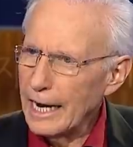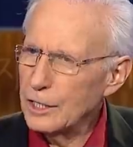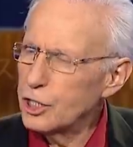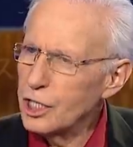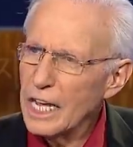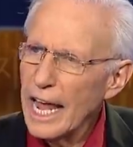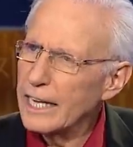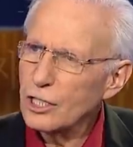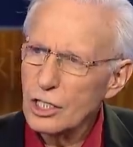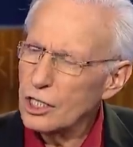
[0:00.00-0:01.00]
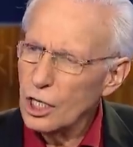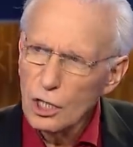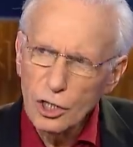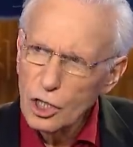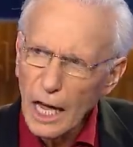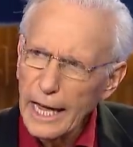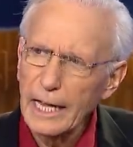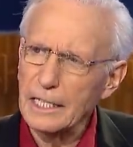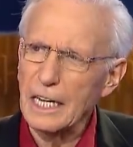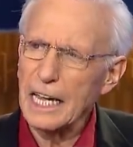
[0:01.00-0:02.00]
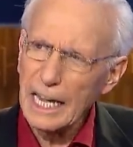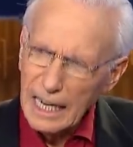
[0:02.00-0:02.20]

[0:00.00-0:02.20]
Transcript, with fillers: is she had such an